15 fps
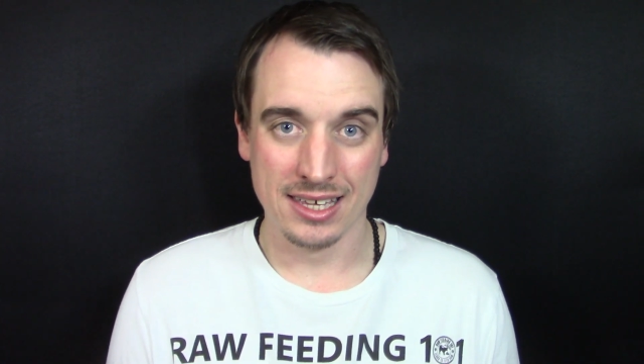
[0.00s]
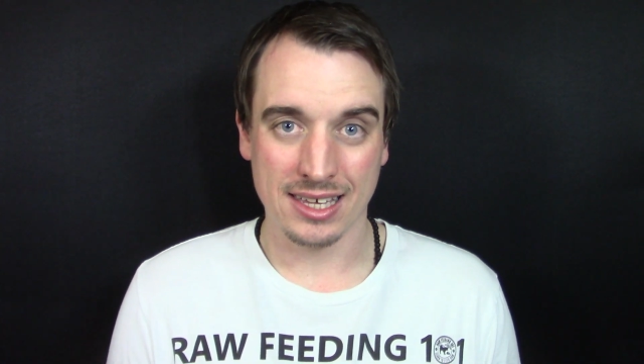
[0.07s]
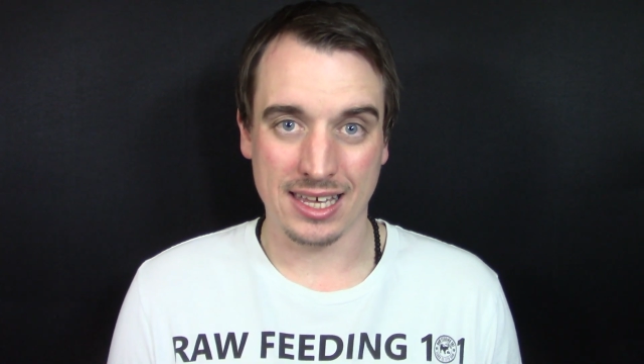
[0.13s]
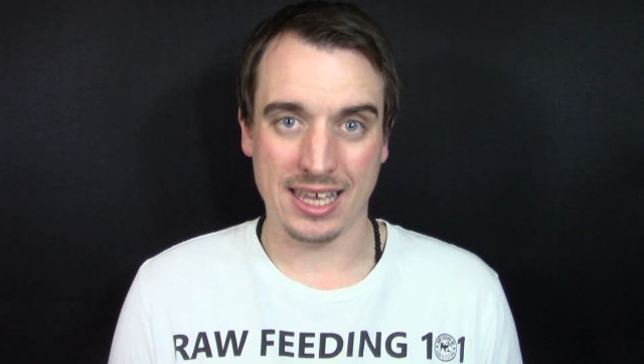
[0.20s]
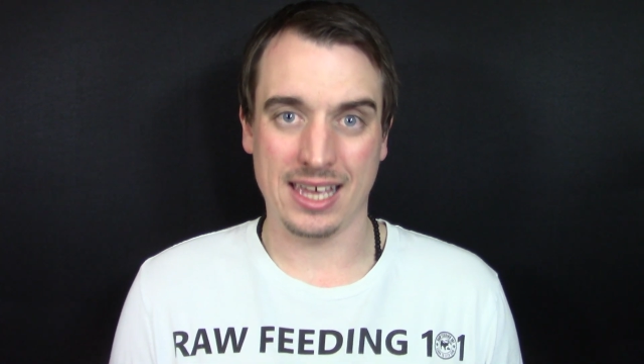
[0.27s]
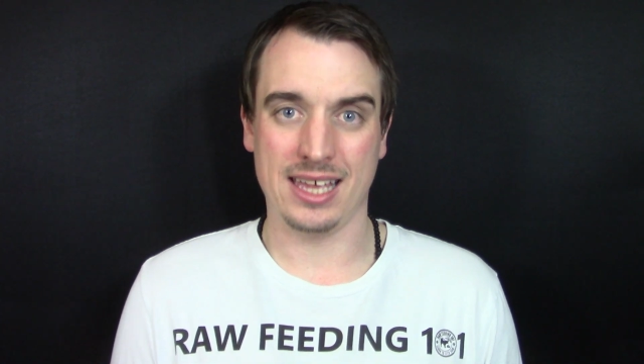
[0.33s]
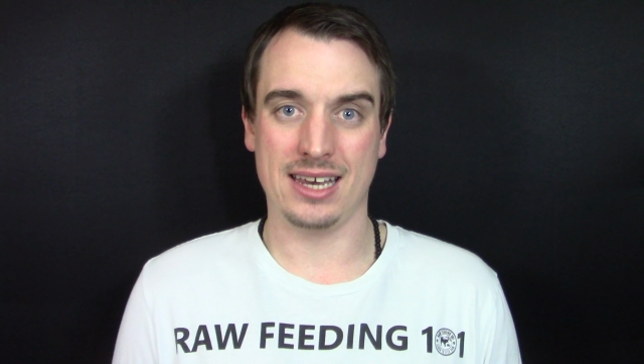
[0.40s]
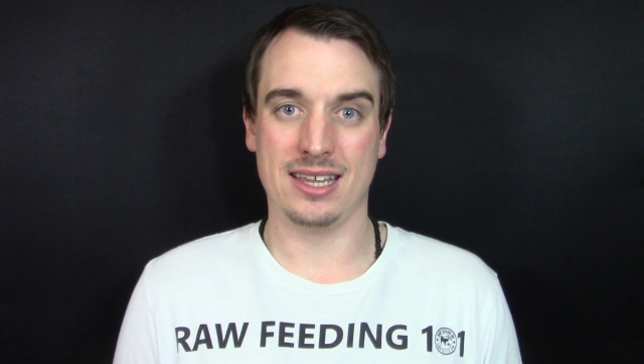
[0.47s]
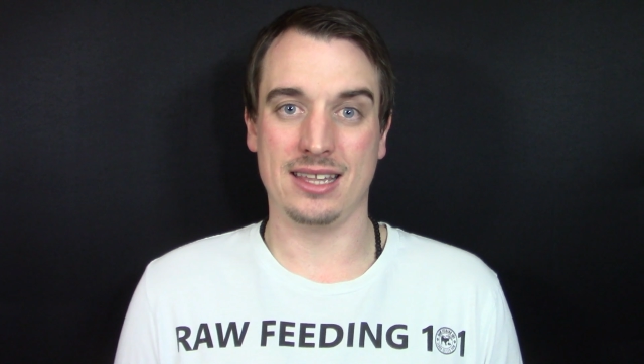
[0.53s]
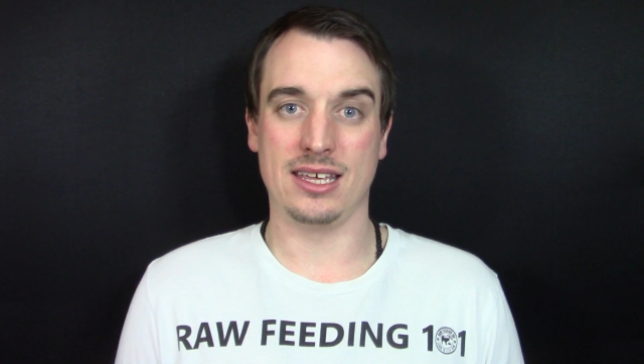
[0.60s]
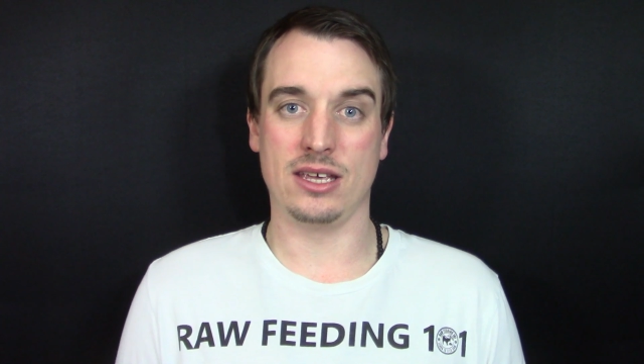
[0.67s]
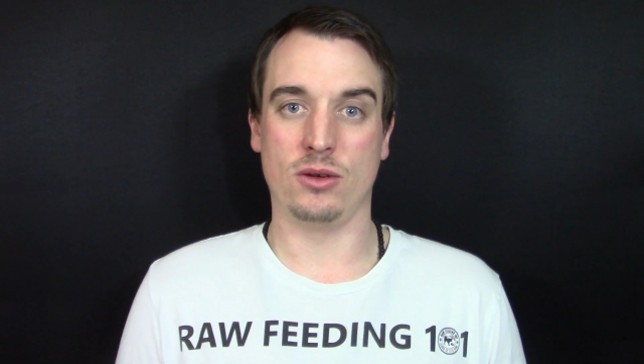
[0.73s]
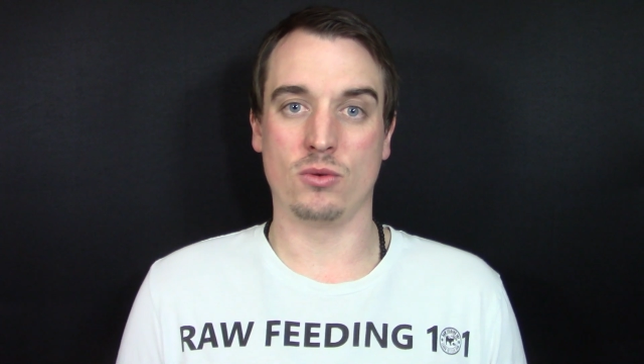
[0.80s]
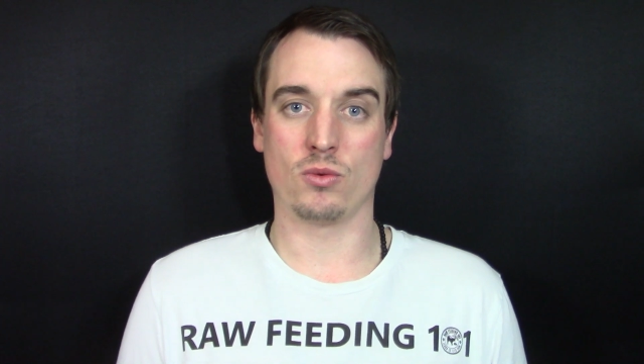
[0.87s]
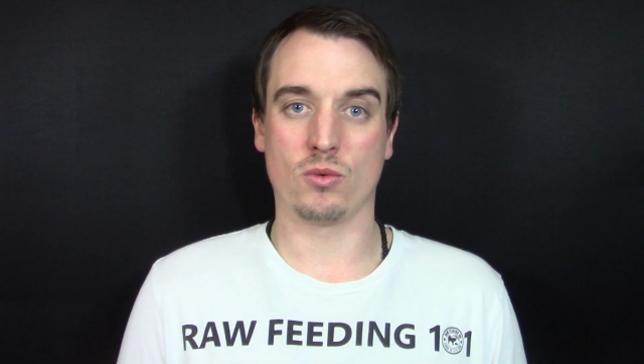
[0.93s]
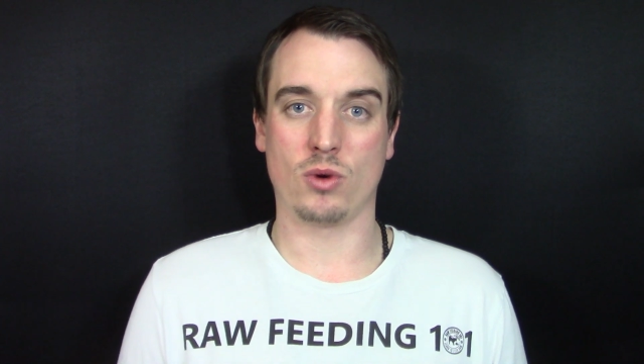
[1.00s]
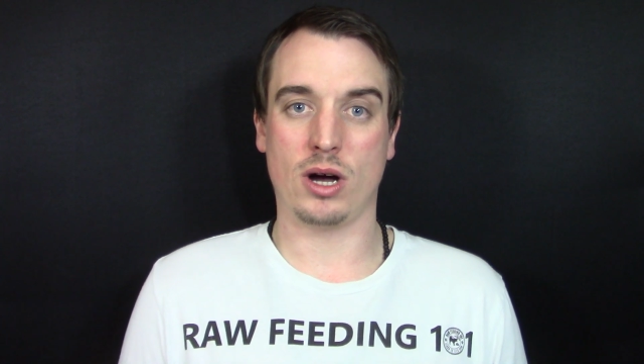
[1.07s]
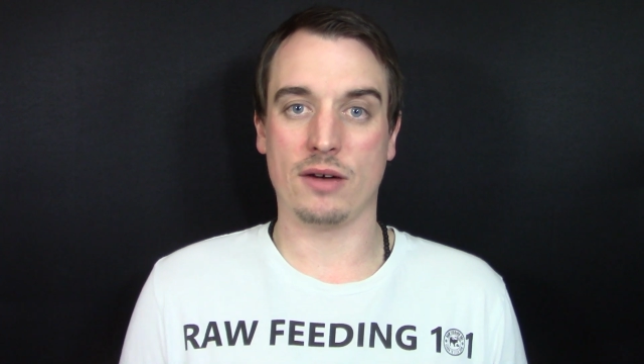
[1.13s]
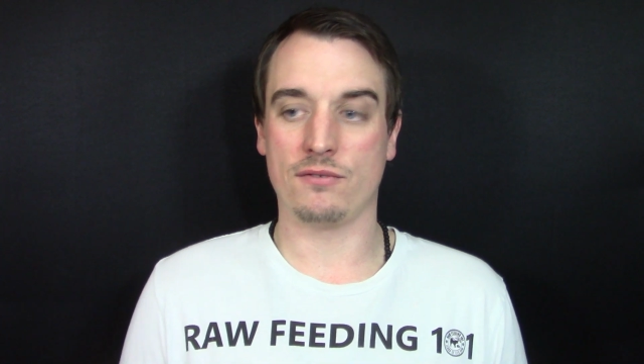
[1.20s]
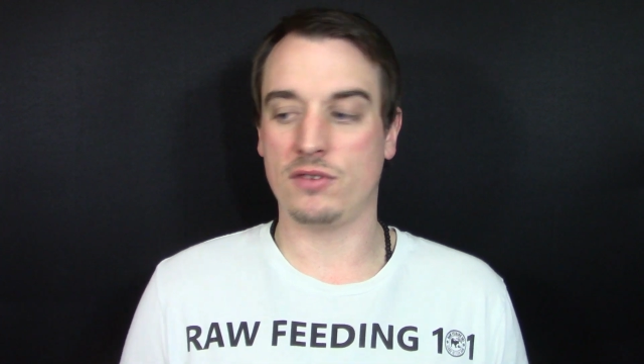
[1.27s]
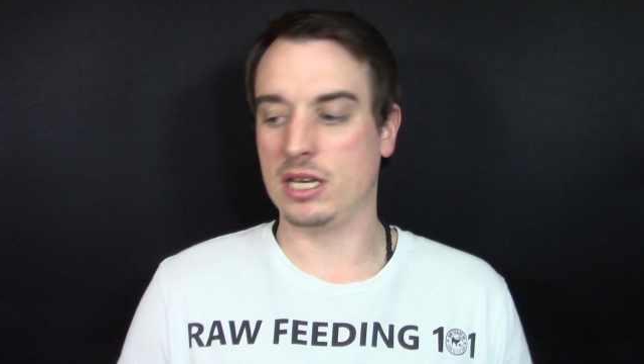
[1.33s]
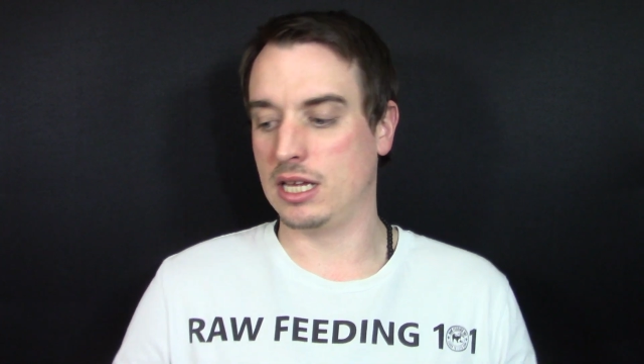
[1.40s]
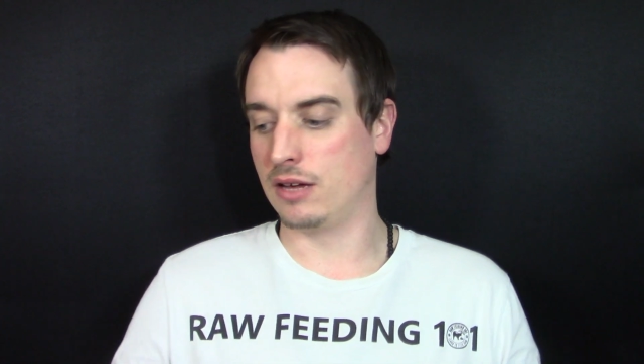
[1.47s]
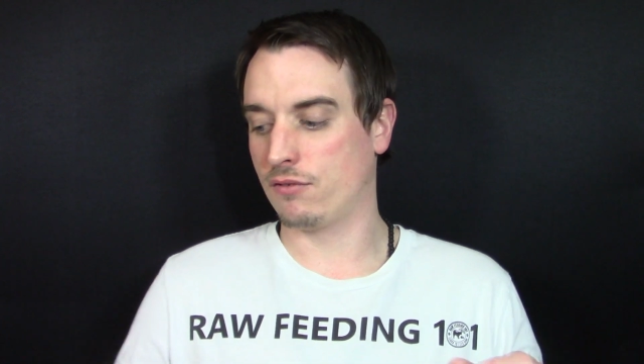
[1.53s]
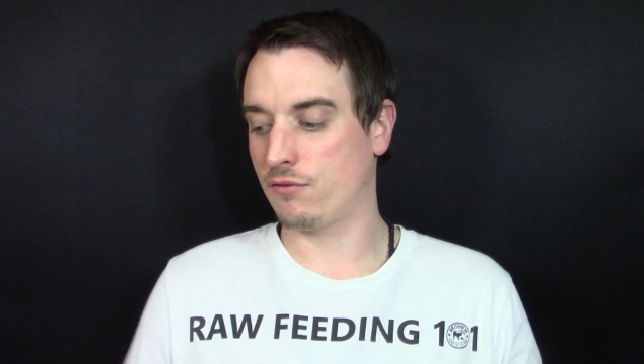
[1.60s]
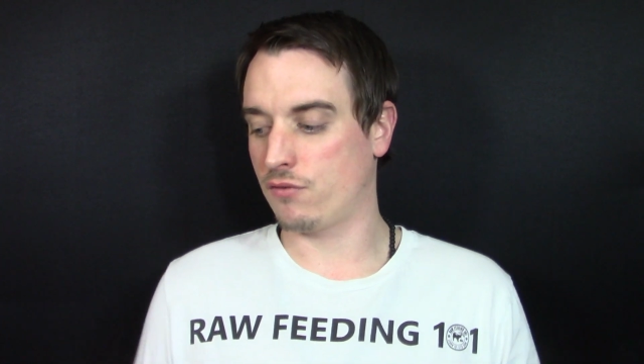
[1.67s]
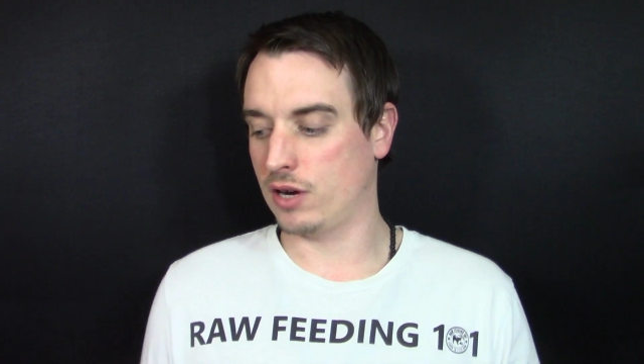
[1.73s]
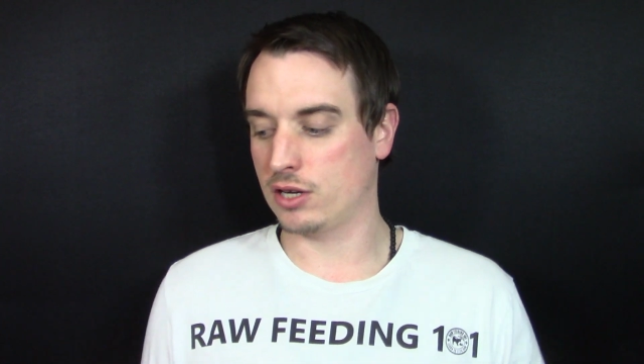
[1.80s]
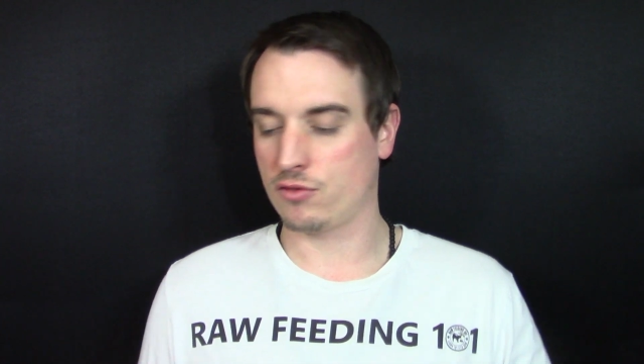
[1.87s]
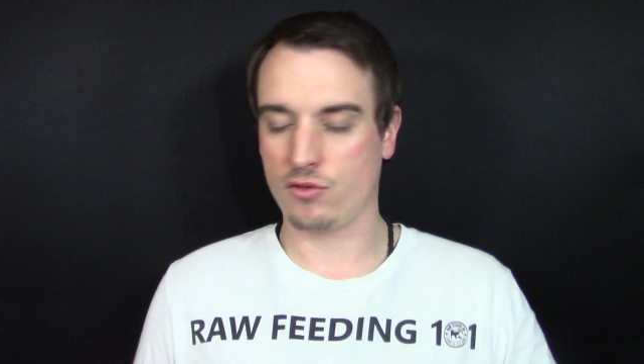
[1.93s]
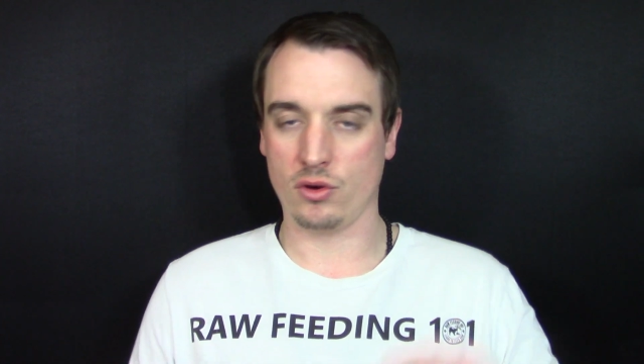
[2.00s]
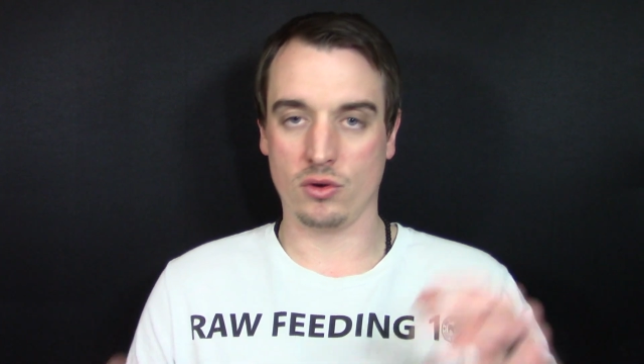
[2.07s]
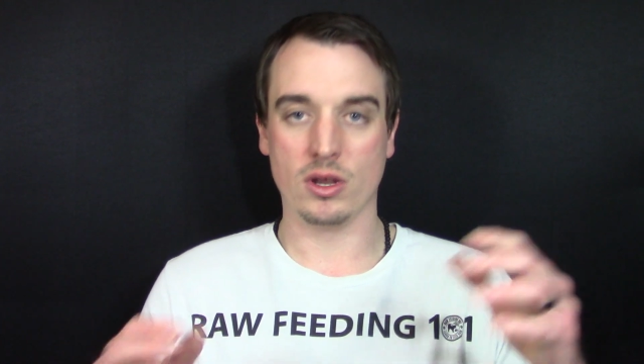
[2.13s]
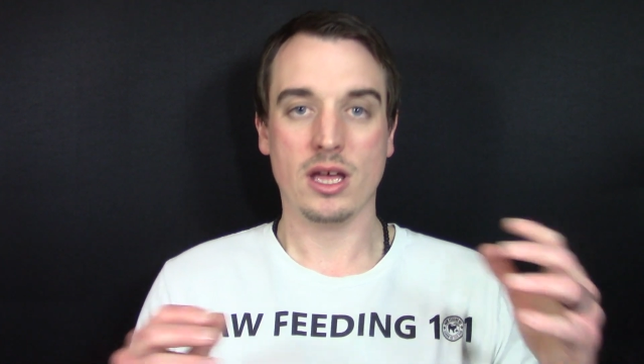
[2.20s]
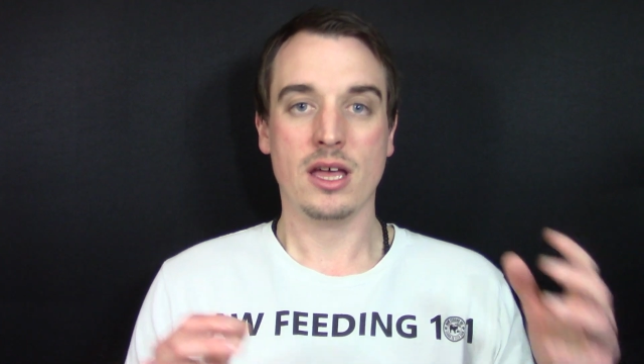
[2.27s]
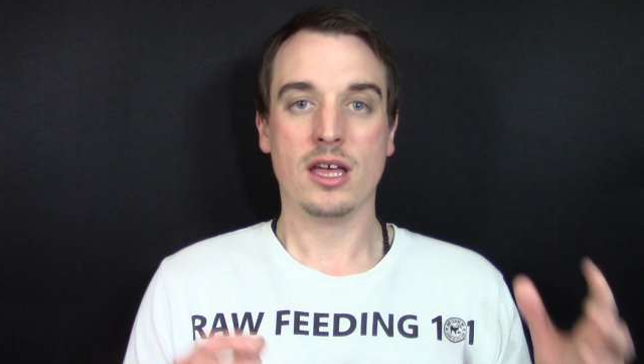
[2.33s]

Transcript: in the raw feeding fresh food